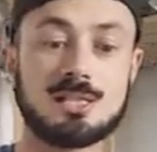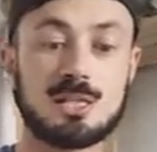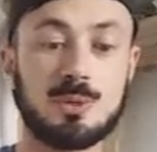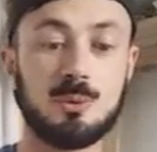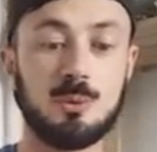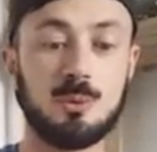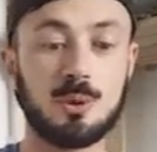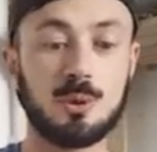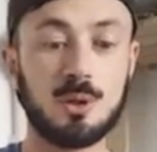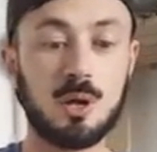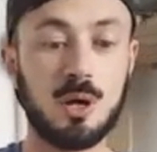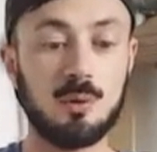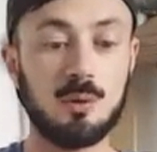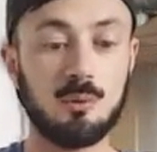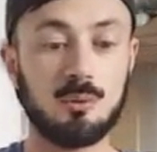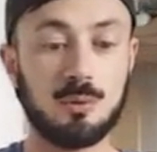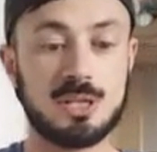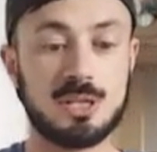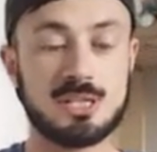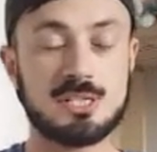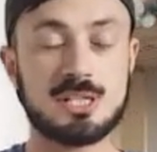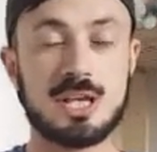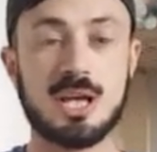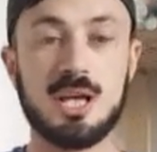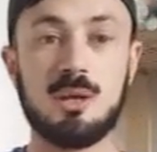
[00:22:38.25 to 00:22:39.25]
as they would
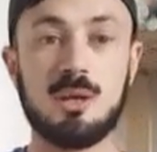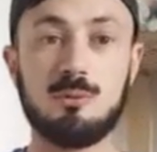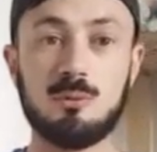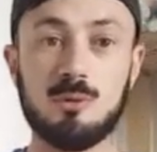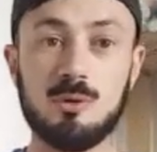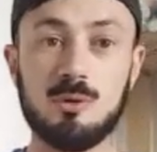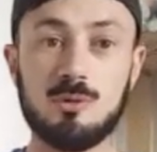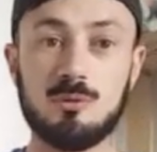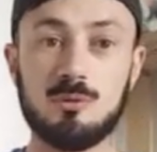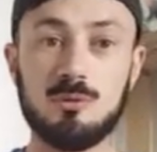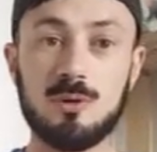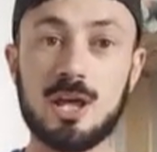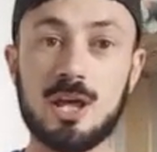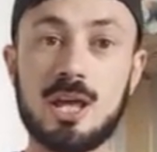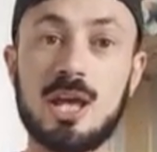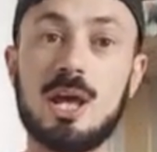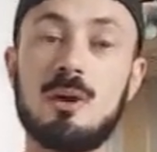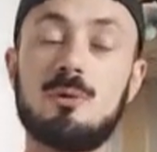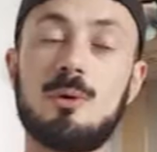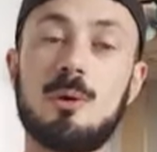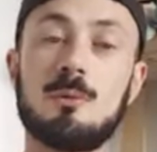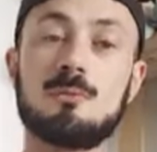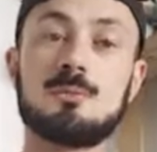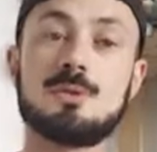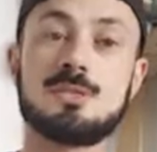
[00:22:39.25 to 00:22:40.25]
all retail
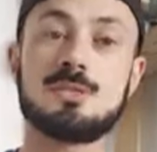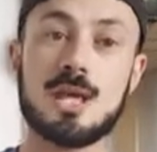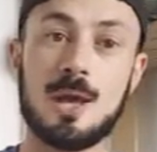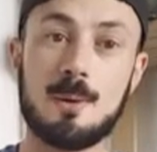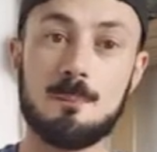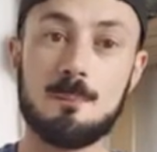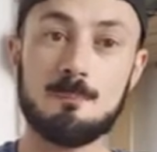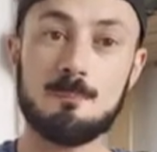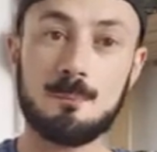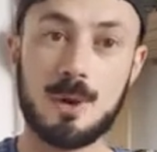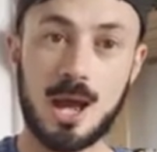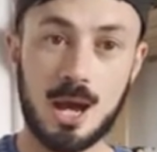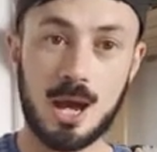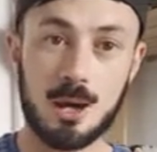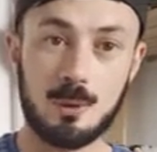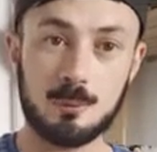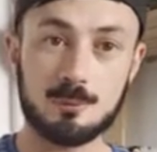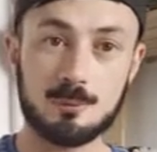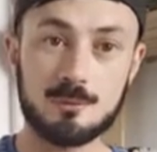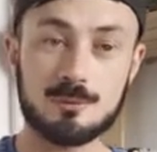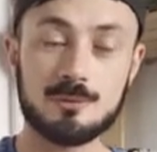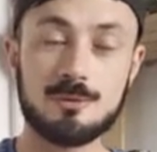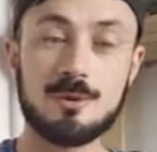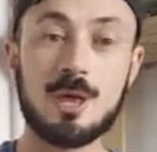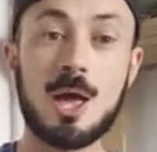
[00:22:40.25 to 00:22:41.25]
roughly around
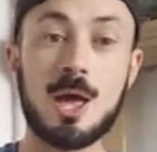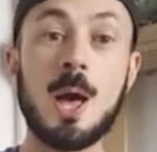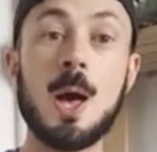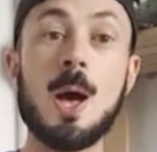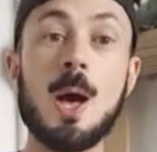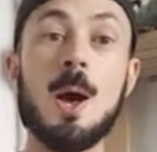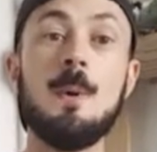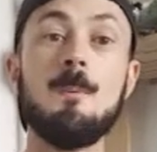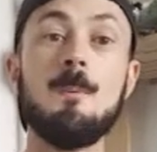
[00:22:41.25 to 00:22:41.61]
£10.